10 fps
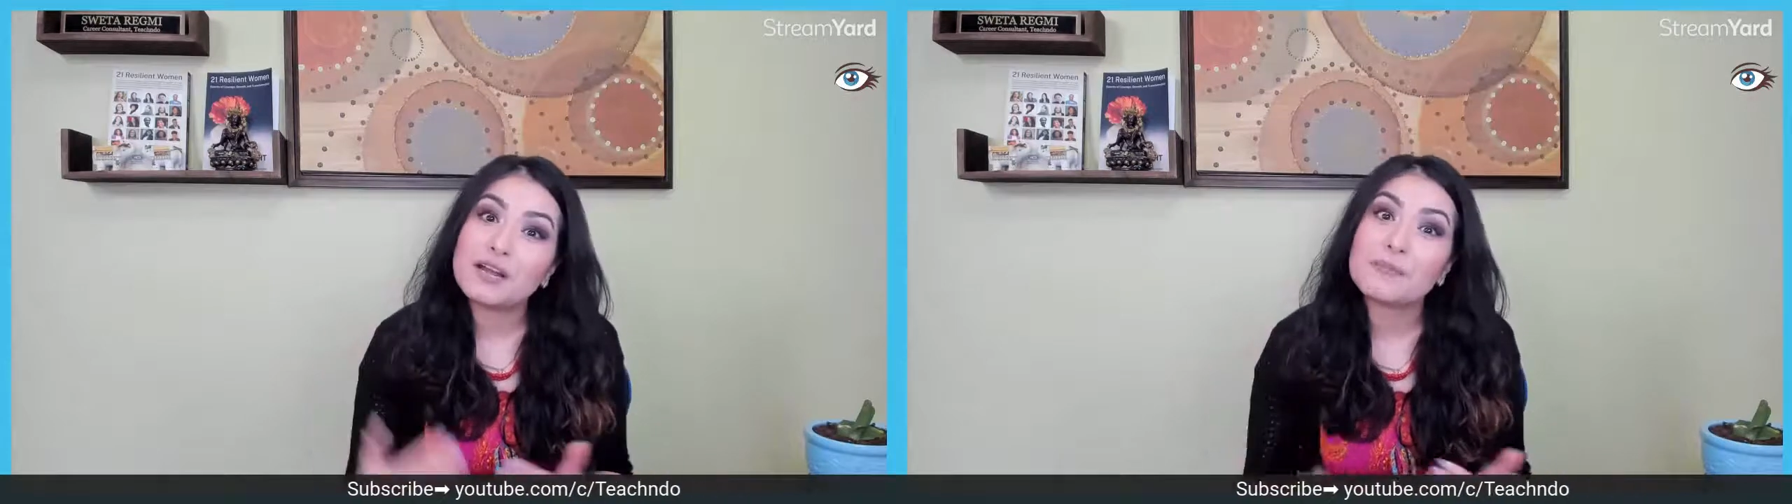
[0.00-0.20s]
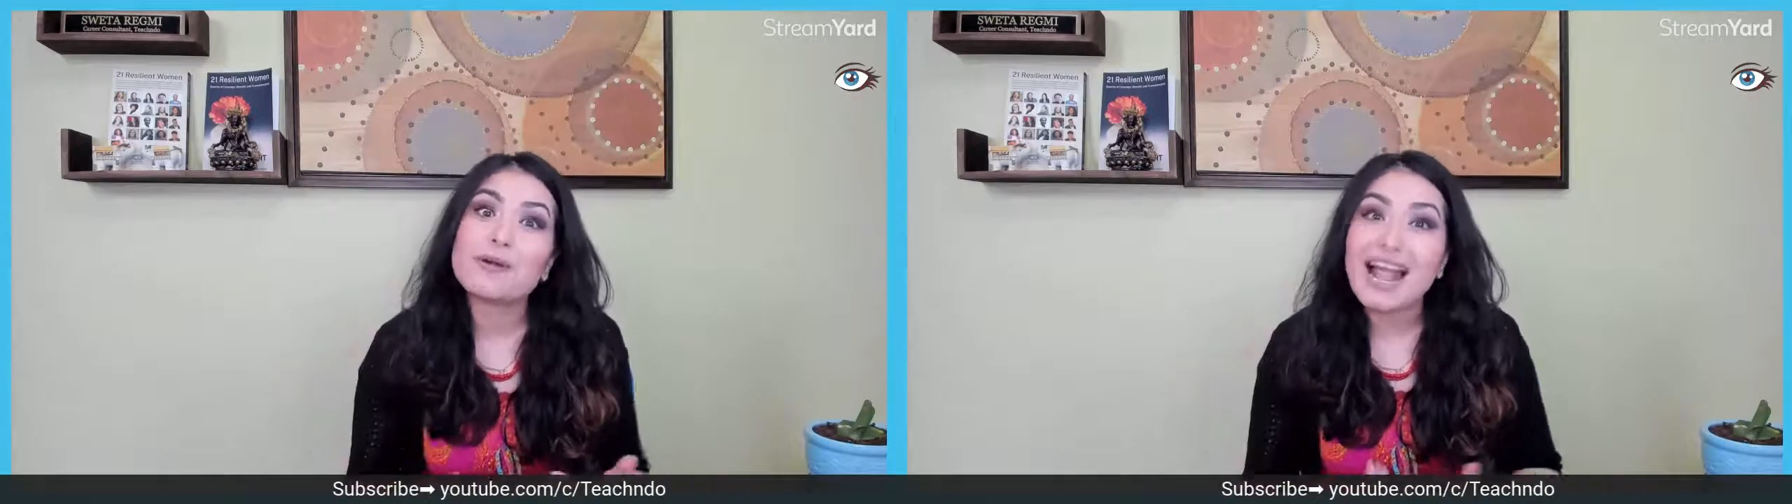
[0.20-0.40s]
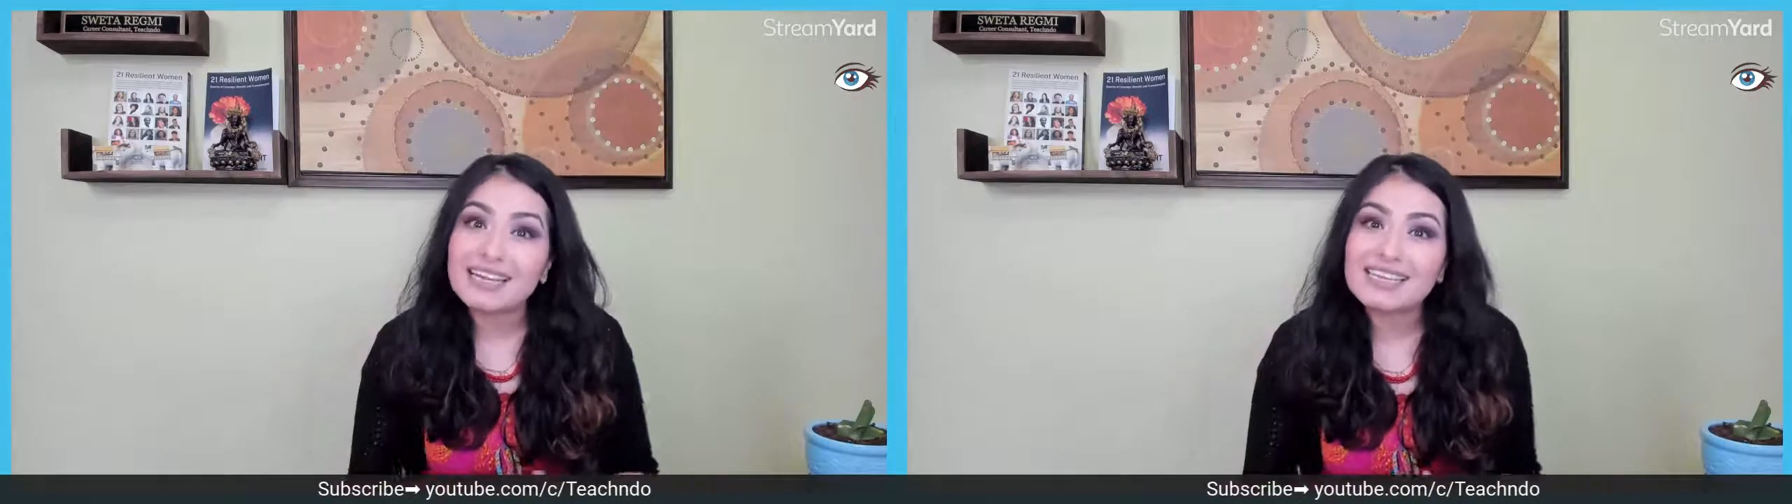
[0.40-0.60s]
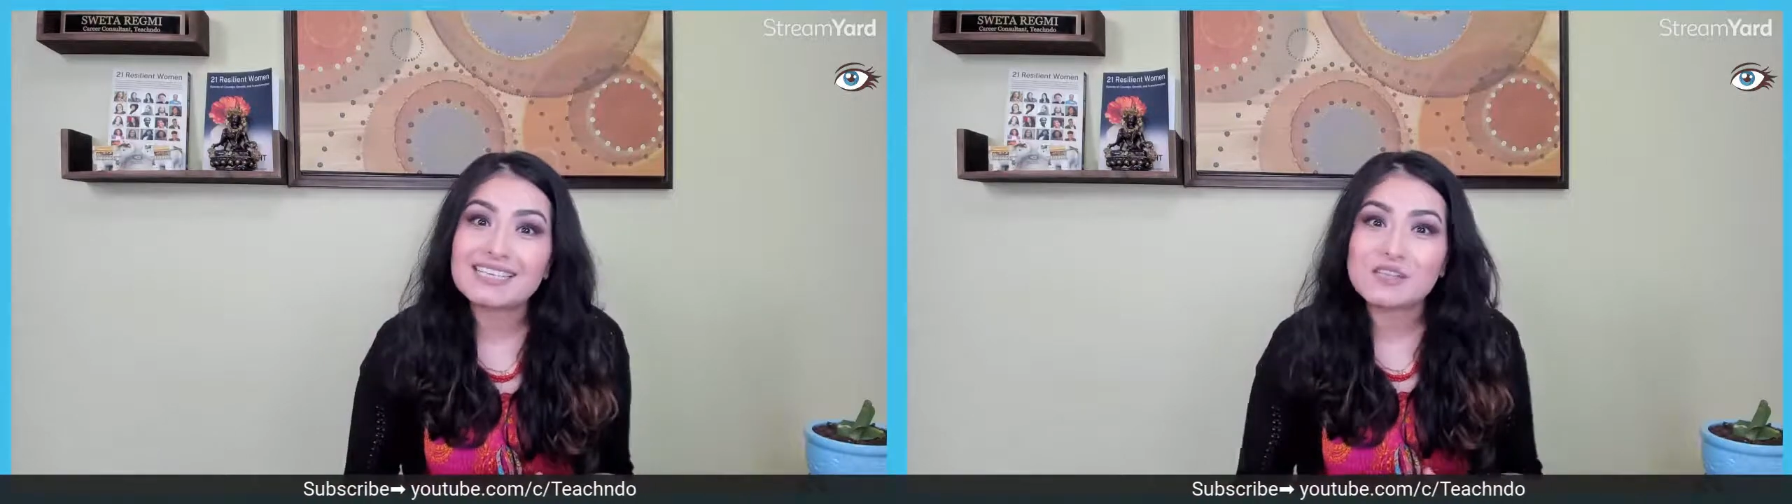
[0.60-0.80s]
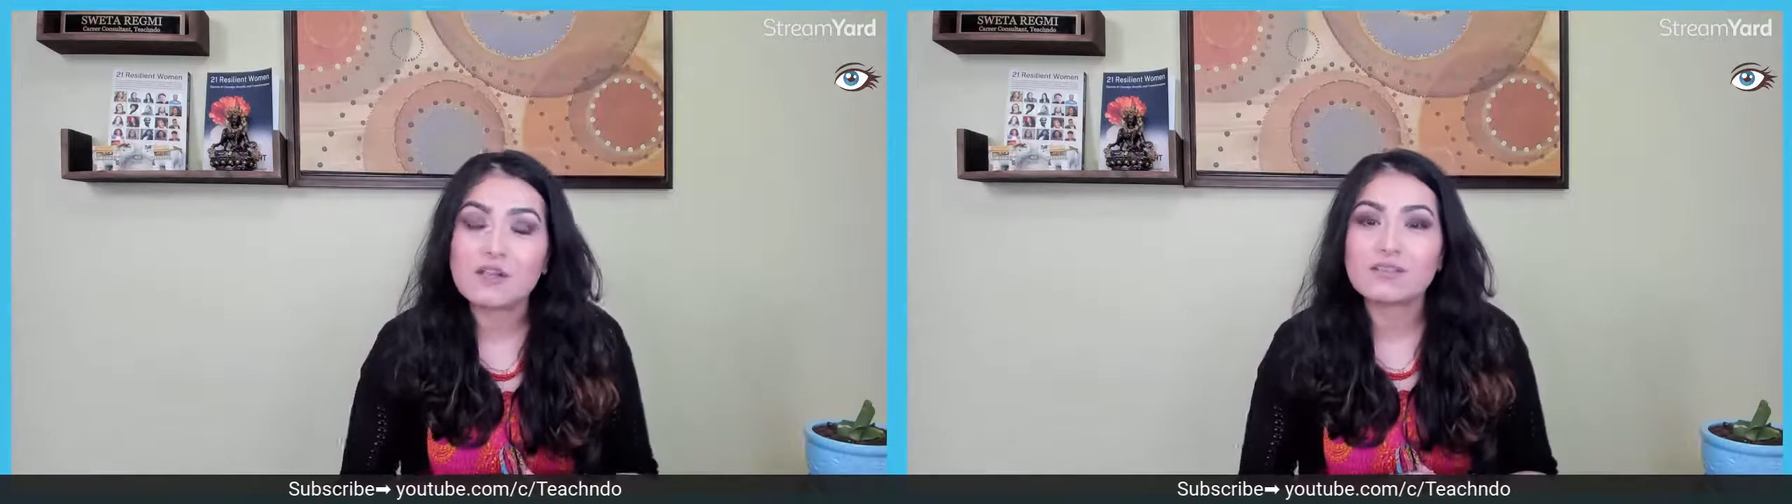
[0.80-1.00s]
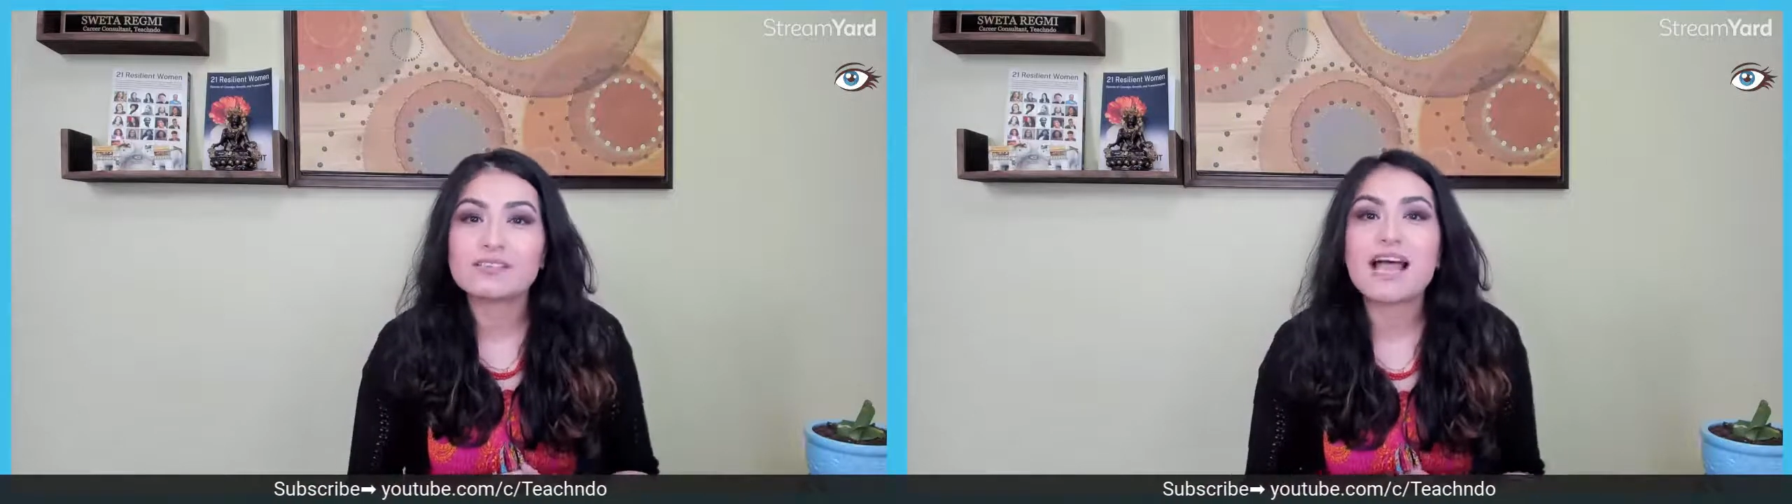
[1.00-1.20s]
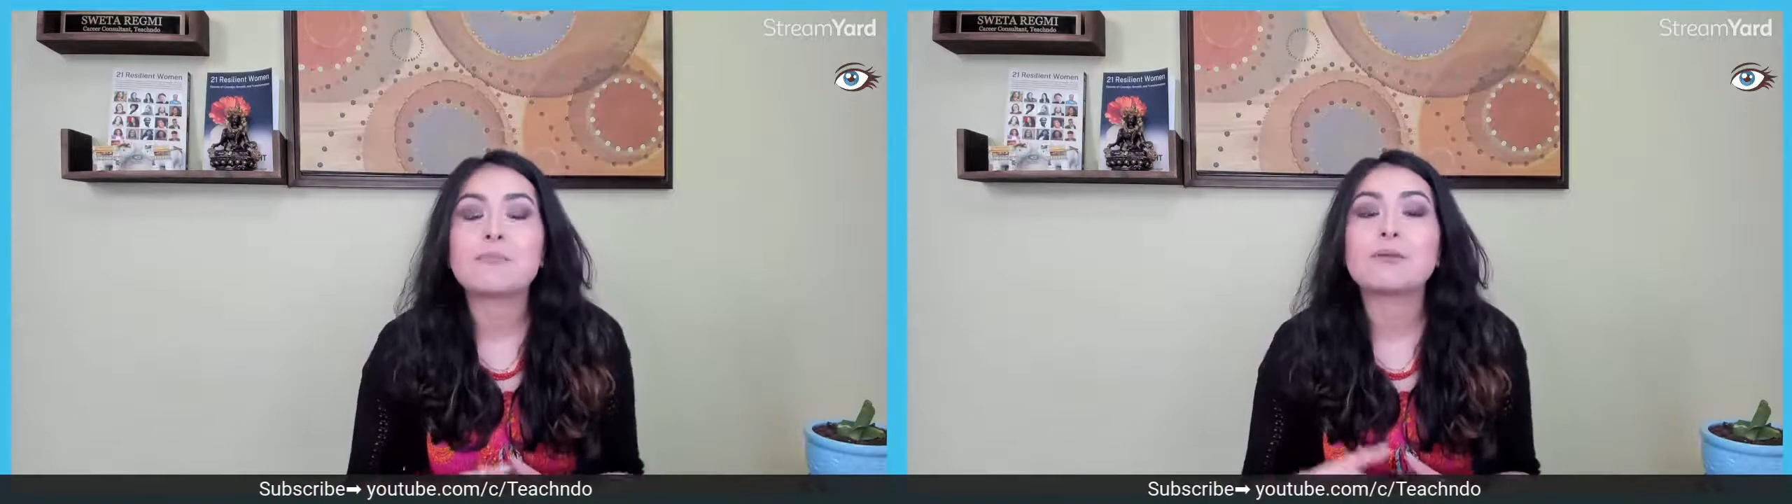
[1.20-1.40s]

practice all the time,